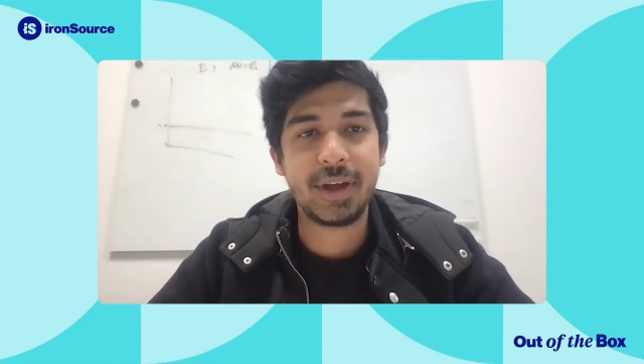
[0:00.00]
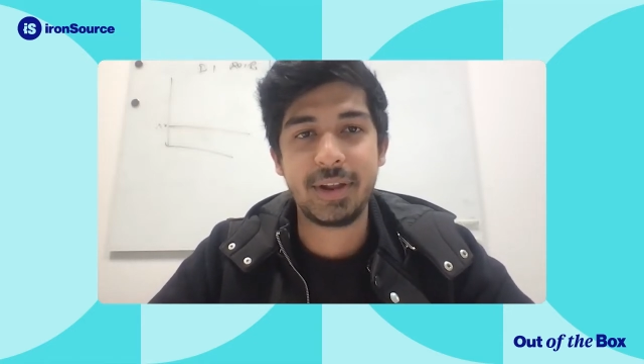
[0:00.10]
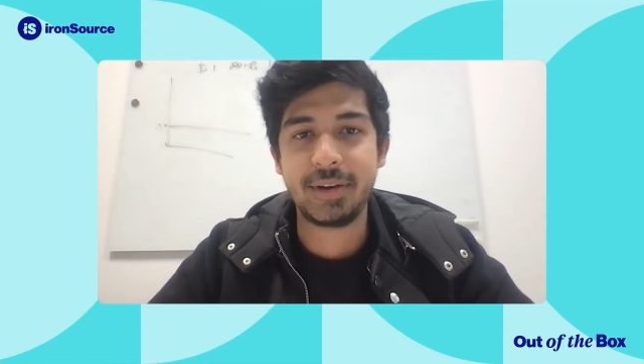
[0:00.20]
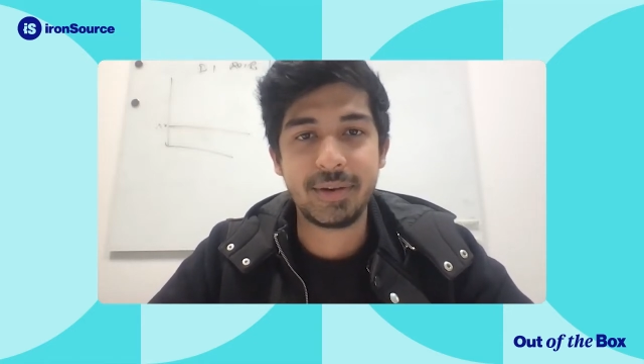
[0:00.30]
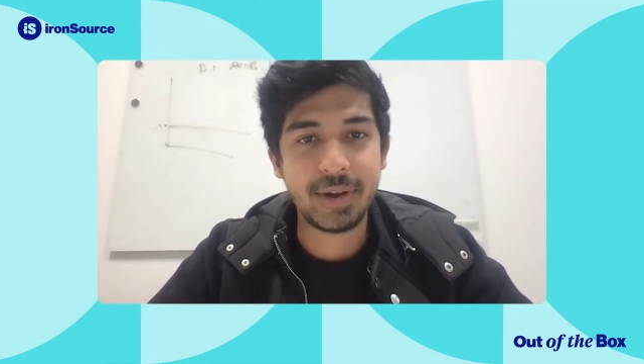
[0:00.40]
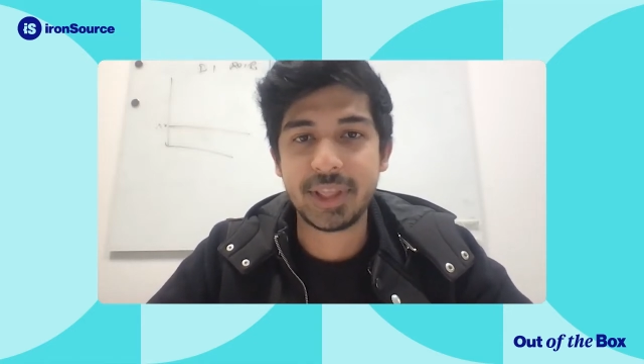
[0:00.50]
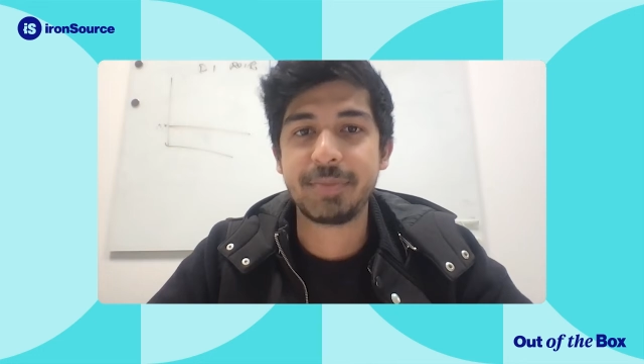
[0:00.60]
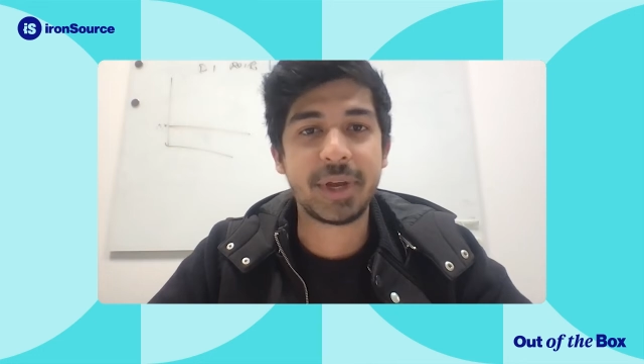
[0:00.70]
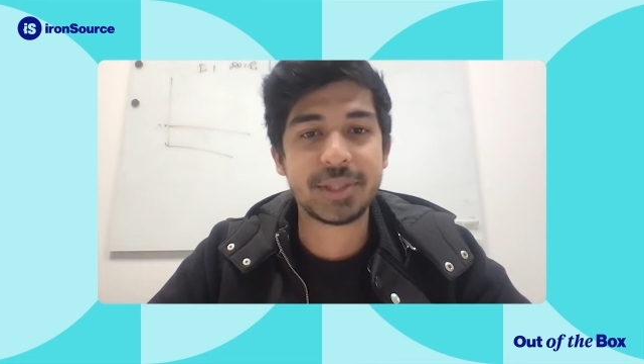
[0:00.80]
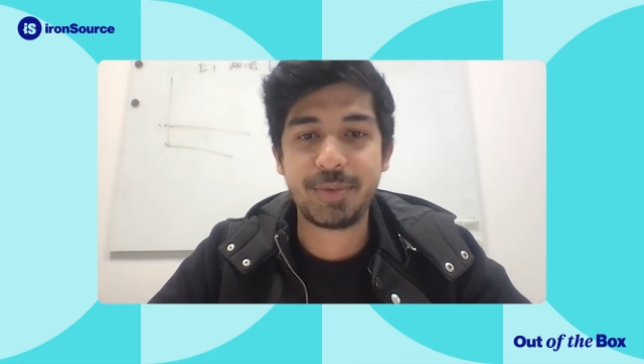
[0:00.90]
and let
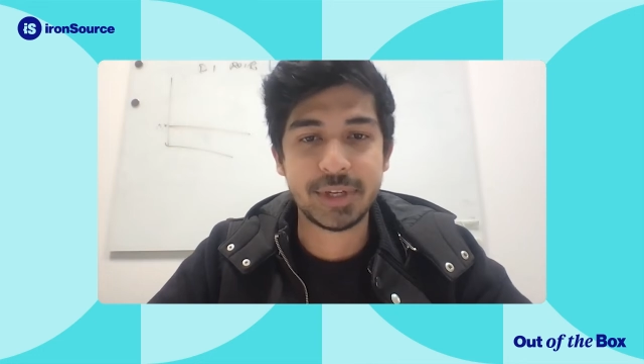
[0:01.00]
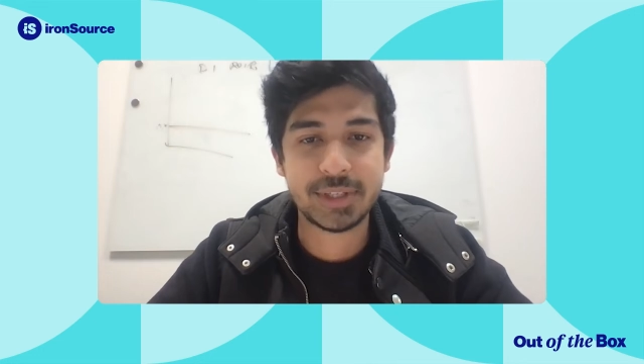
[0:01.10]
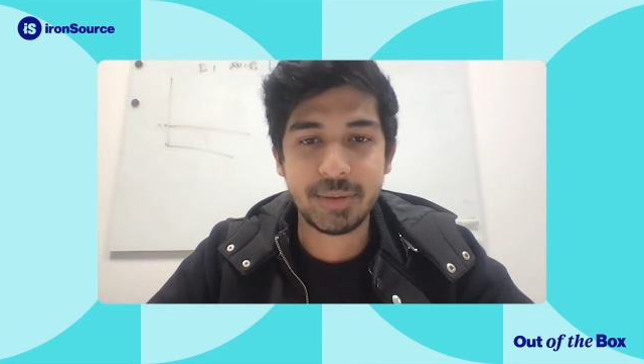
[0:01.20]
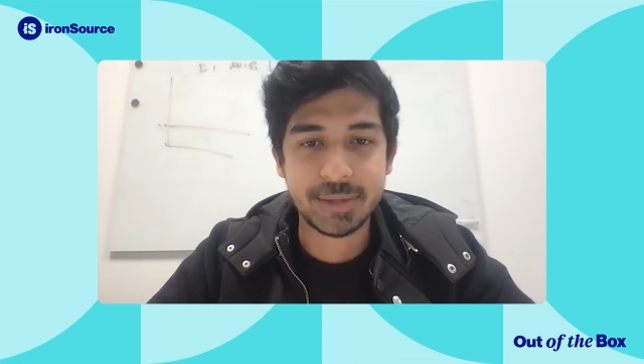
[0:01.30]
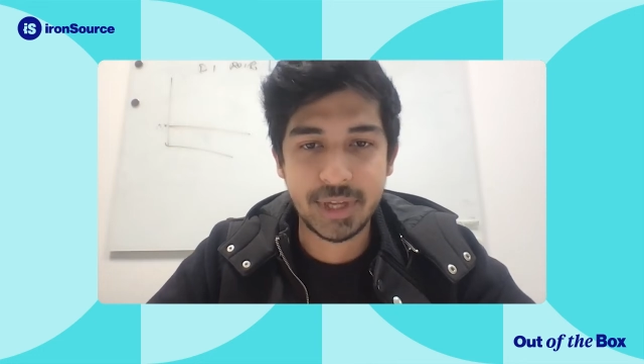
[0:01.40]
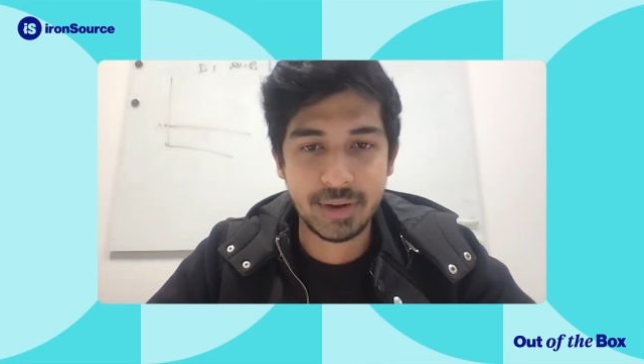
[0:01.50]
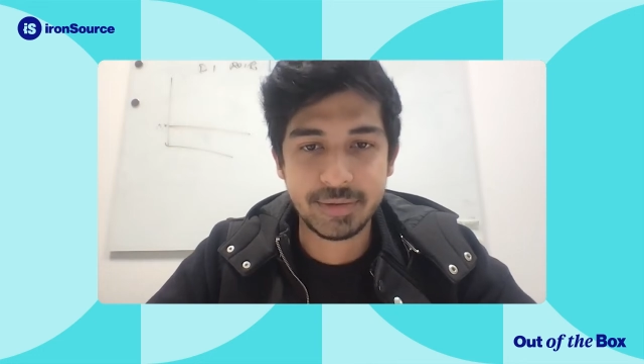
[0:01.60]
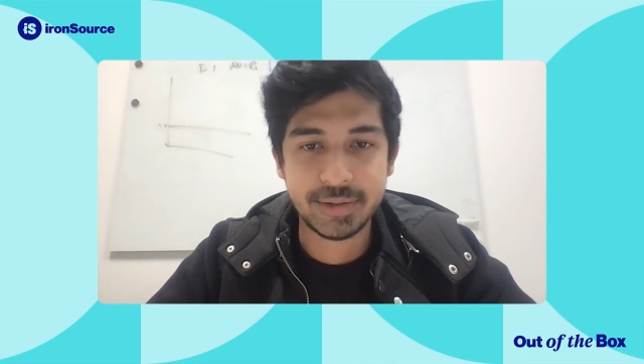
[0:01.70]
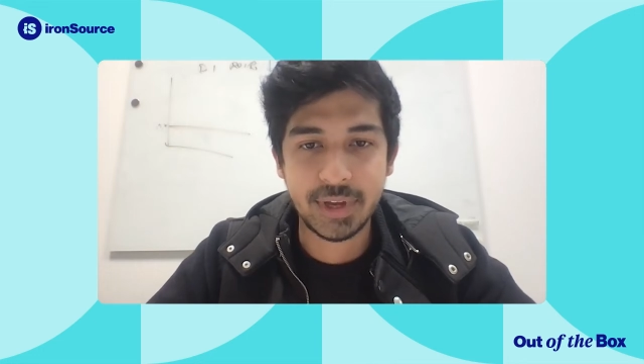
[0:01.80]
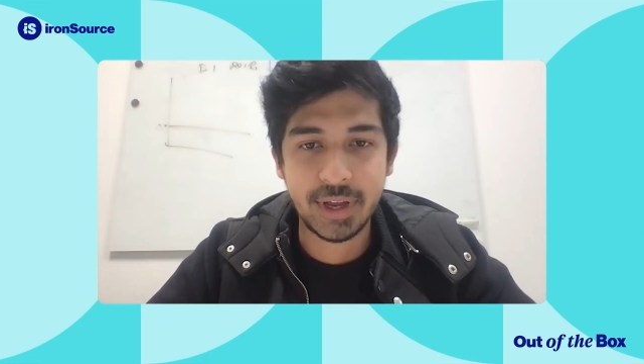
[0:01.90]
them express
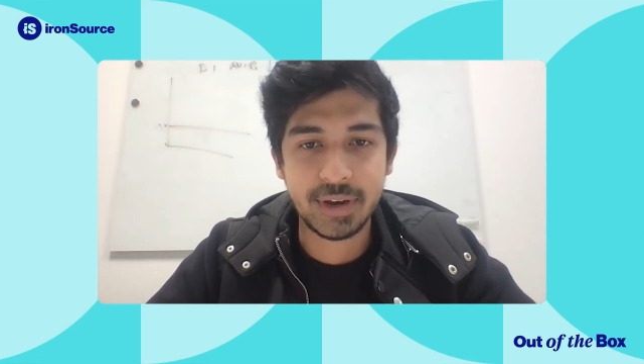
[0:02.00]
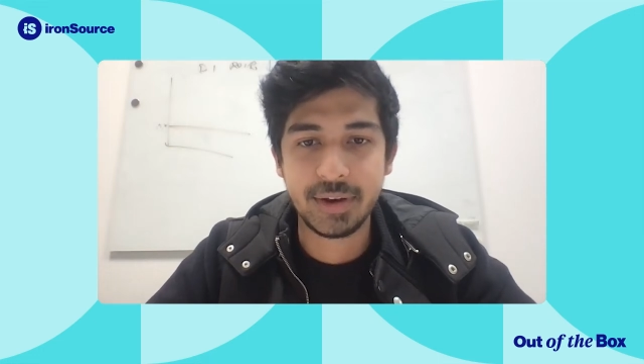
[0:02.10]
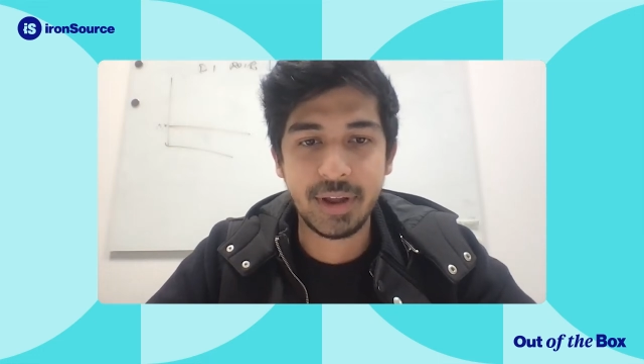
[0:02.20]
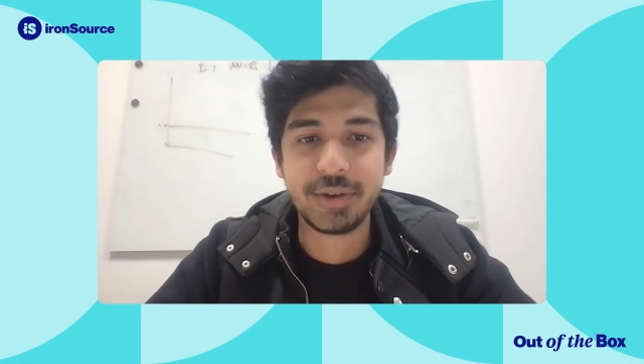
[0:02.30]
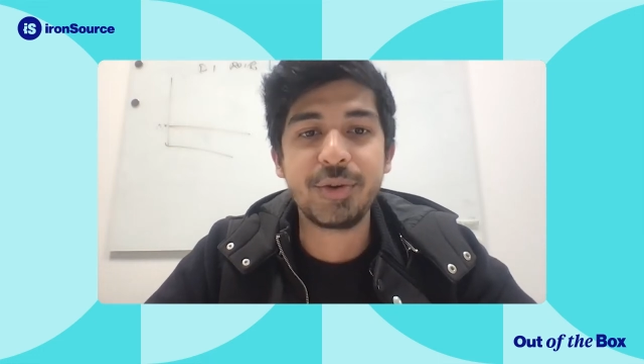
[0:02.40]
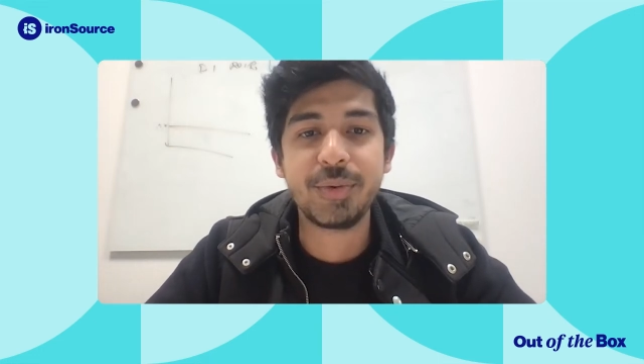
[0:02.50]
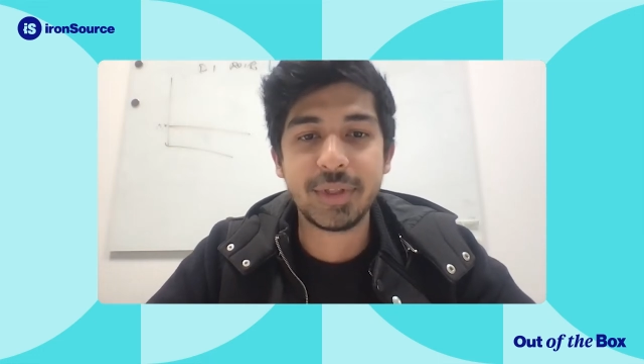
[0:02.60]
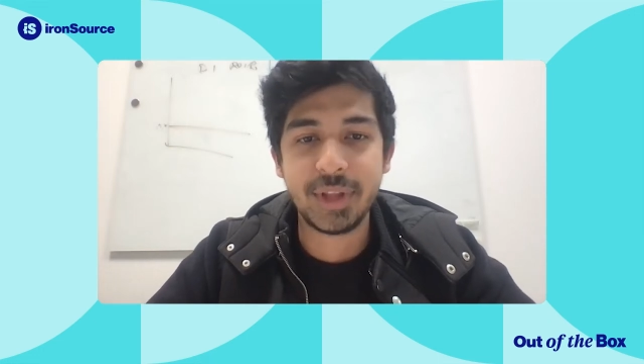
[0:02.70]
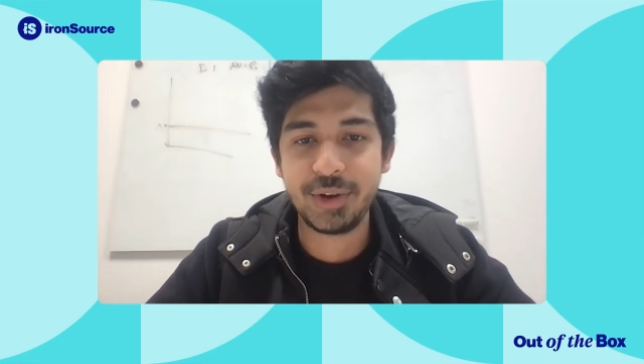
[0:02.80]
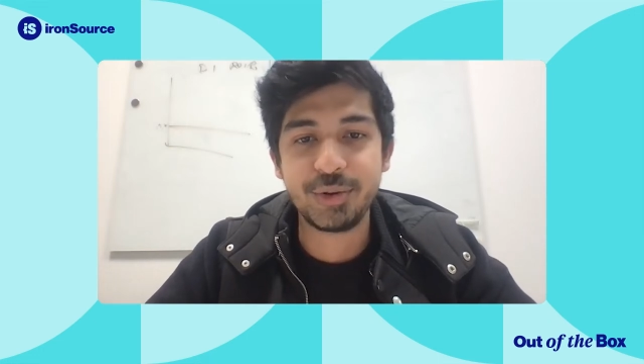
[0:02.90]
themselves and do
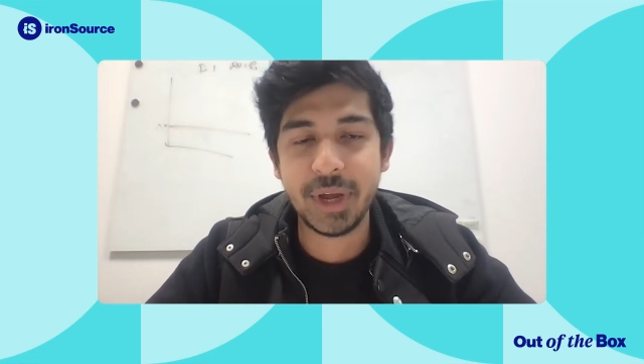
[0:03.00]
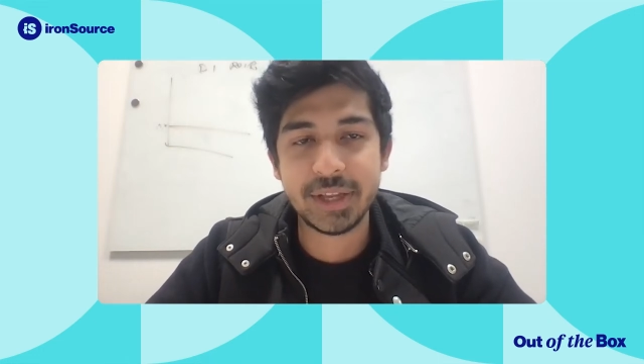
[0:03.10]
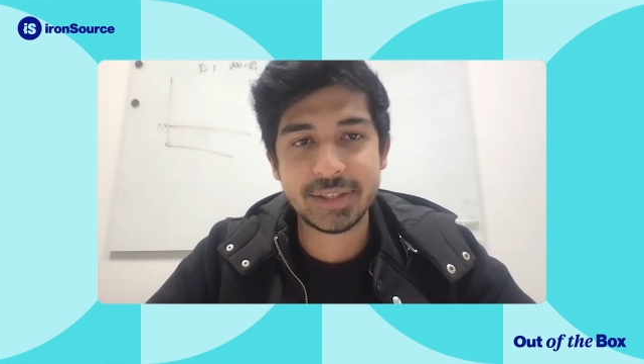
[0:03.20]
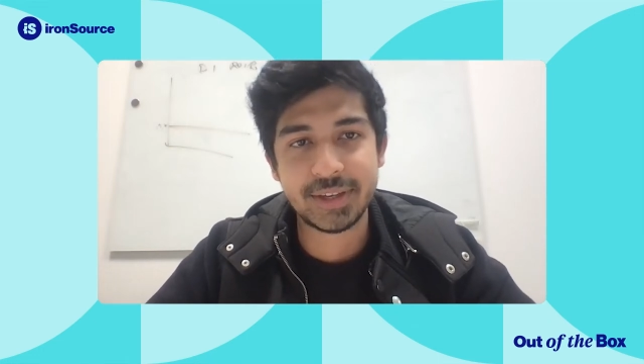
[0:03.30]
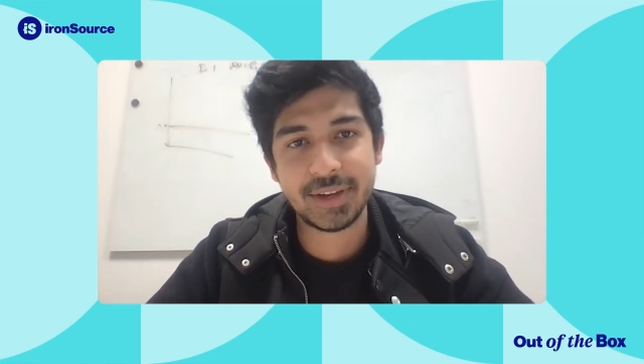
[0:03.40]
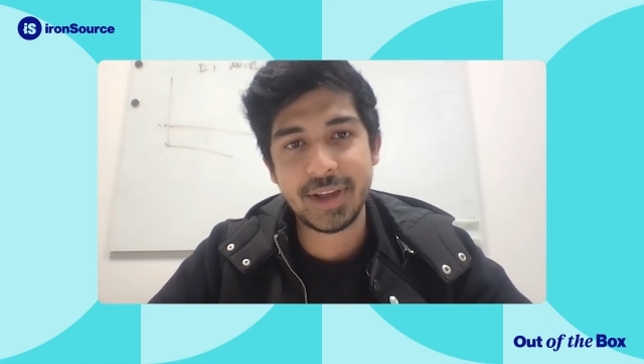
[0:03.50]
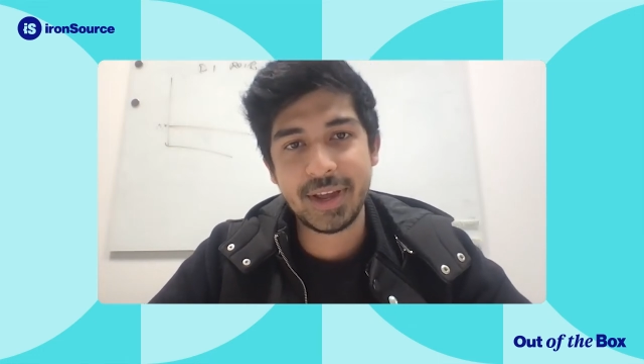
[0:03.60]
what they do best.